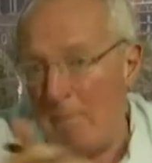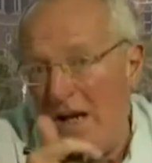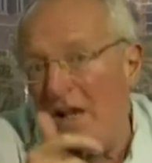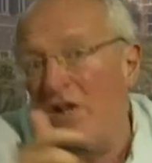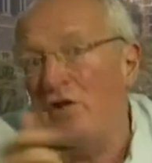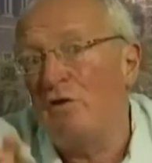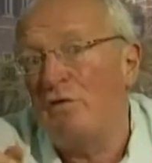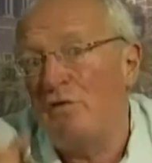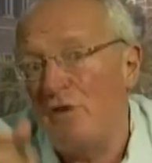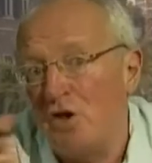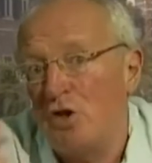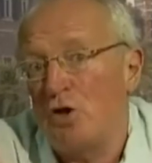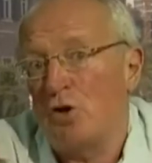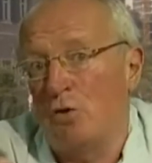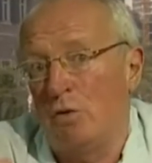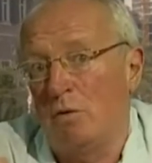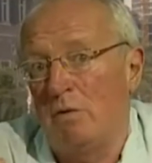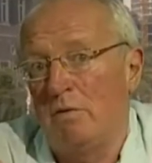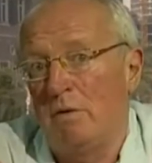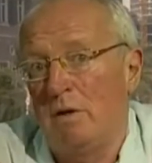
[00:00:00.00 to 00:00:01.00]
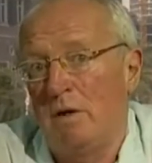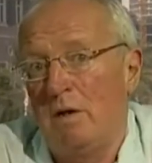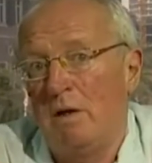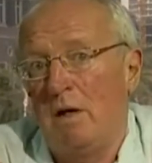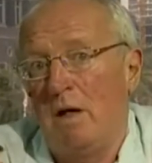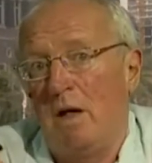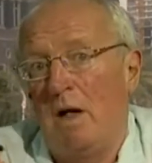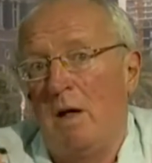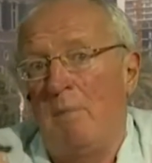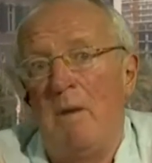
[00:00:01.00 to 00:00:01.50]
Individual
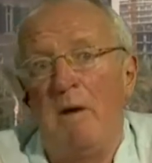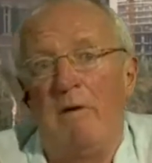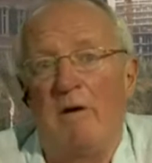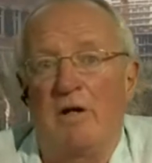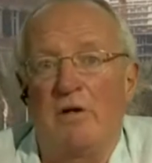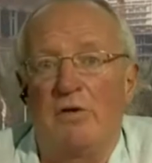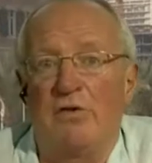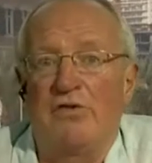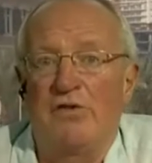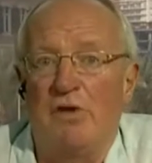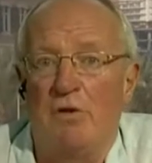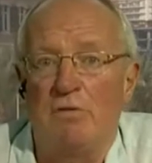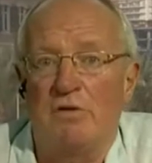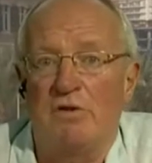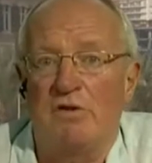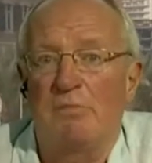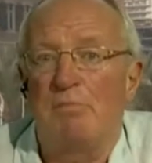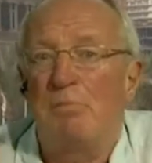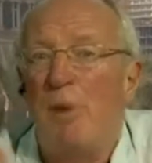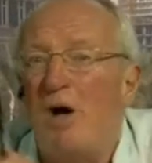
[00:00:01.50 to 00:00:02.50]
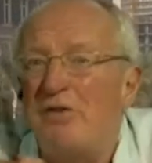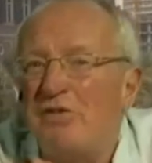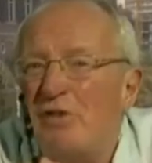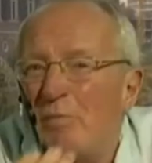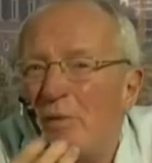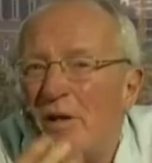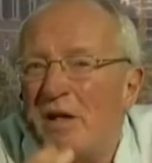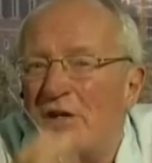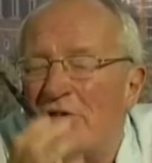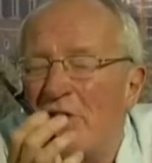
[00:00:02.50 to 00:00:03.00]
American soldiers,
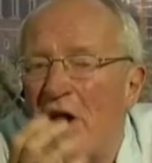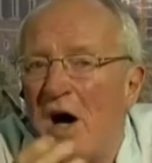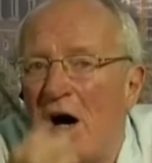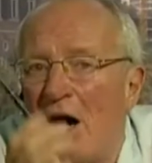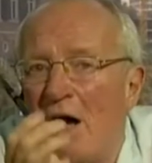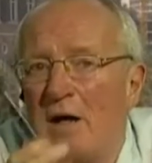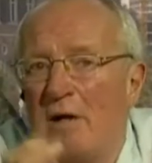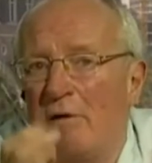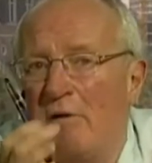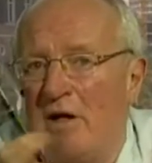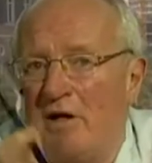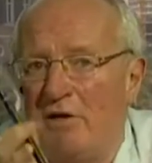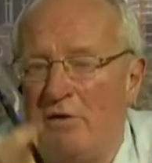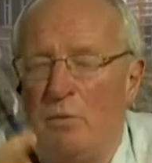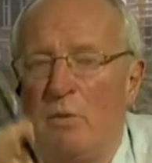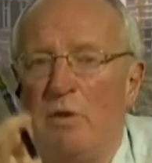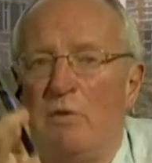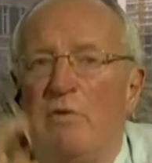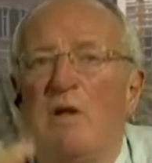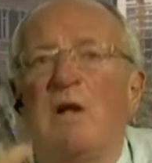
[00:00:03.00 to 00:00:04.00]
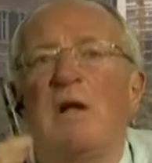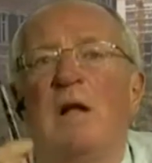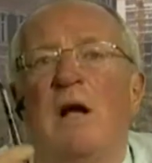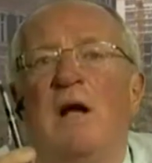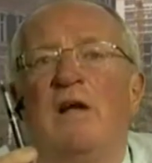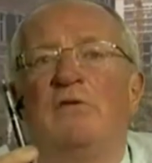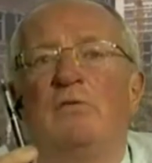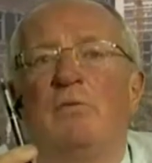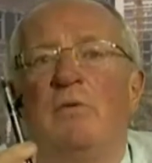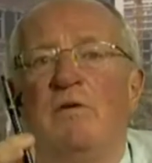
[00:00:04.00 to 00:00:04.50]
possibly at a higher grade than we
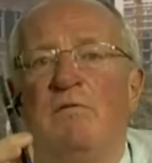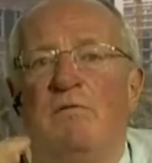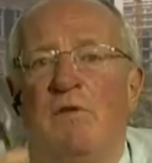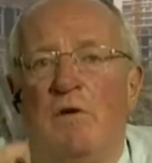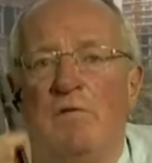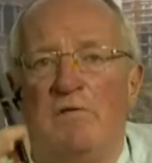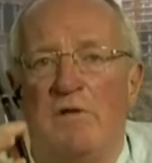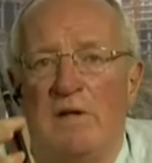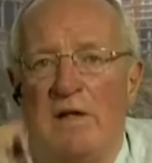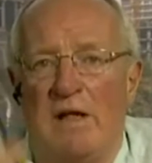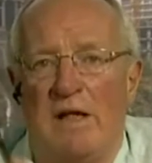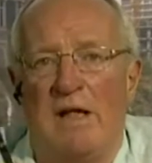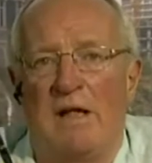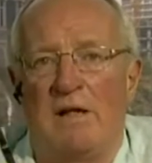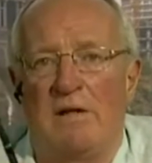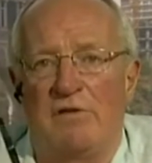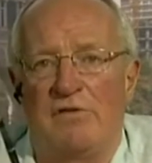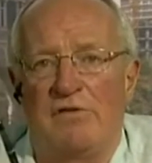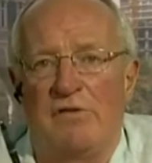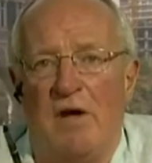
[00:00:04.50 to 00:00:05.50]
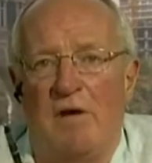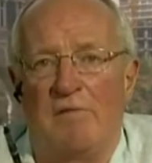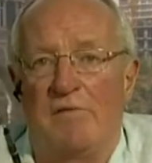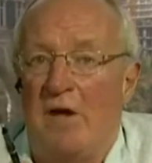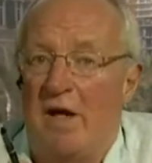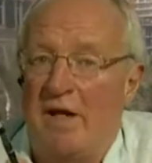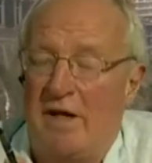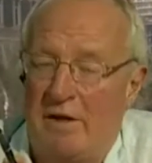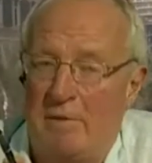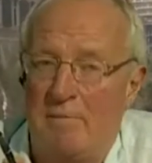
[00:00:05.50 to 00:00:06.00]
realise, were involved in leaking this stuff,
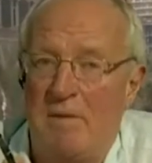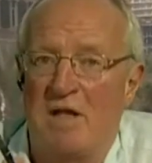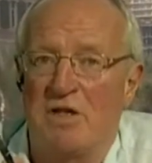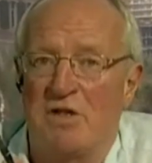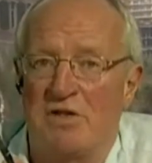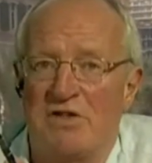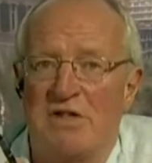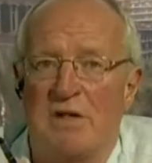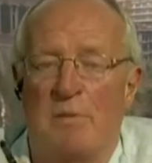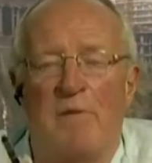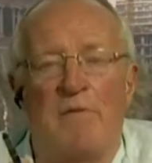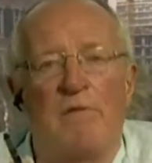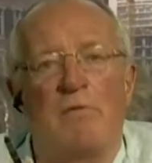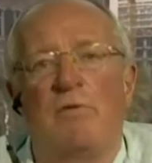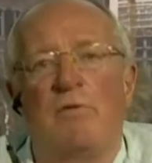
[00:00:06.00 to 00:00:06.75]
and I can imagine some of